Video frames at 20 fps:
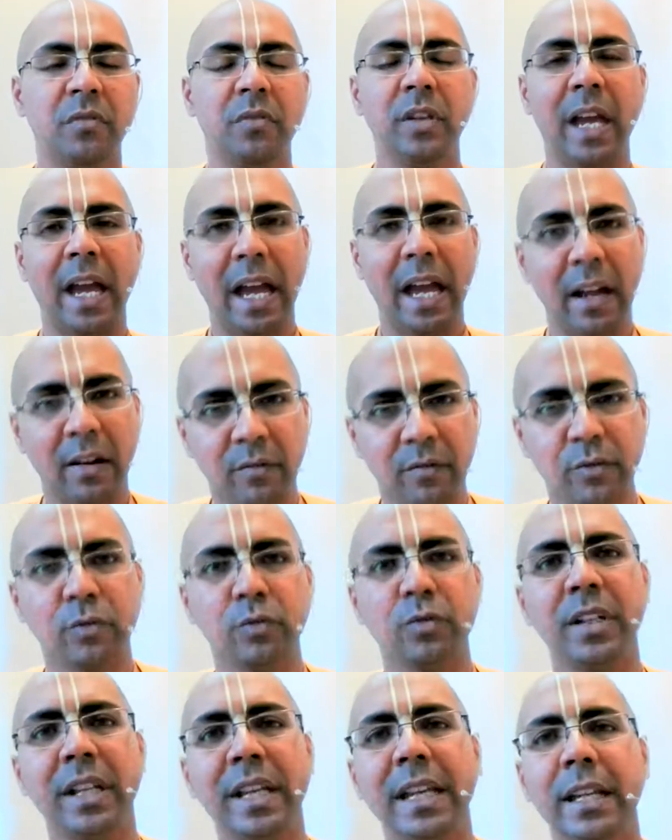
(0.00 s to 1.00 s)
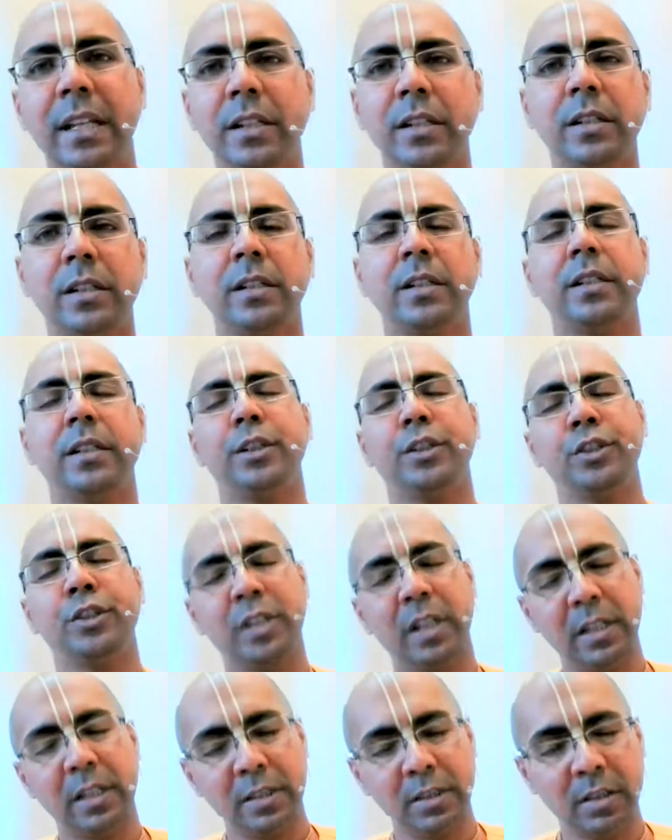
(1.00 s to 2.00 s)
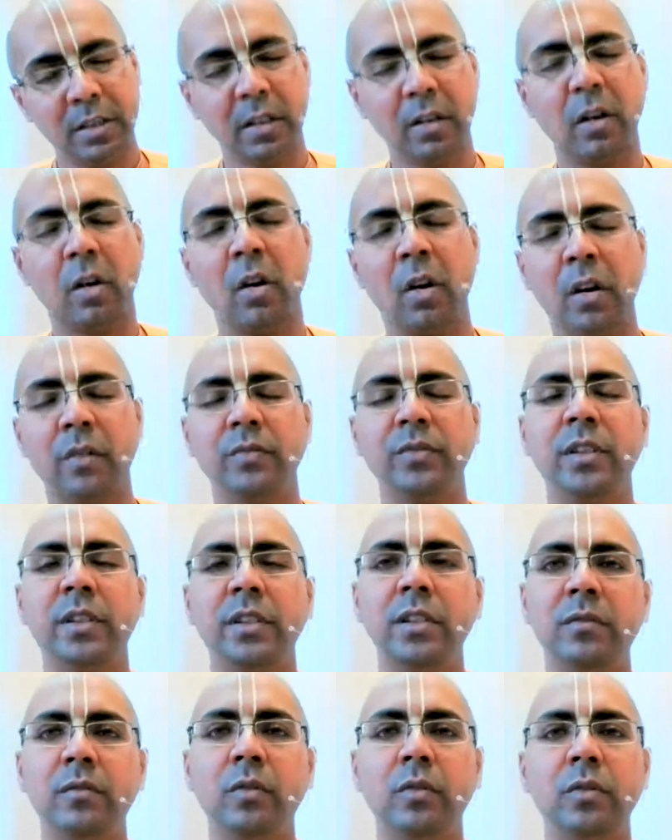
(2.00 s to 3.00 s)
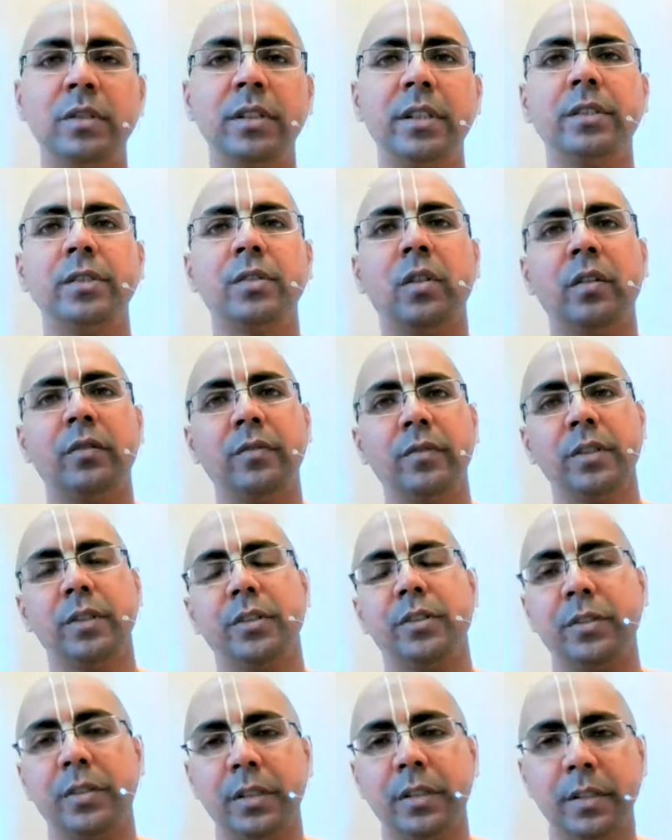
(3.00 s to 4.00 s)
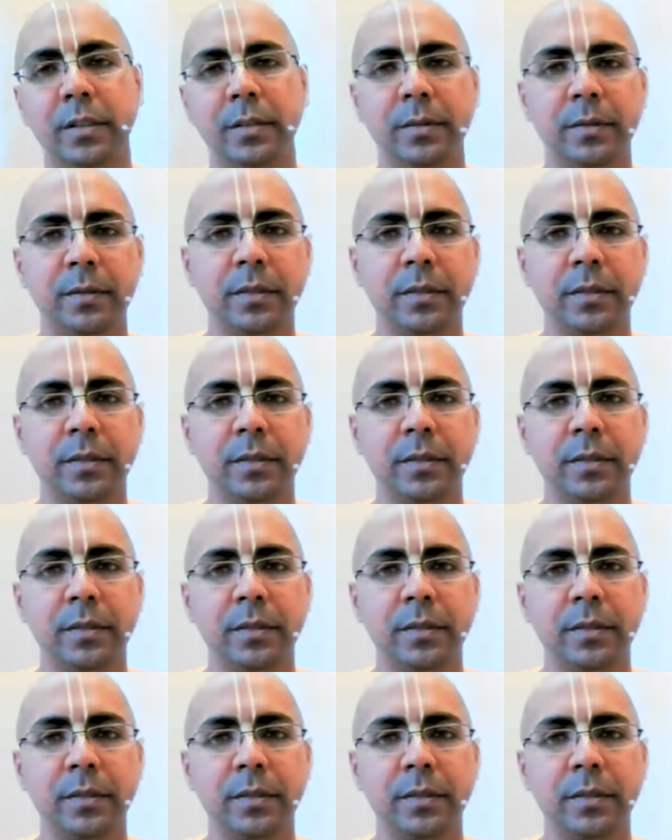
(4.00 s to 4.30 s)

We have to take shelter of the devotees of Krishna.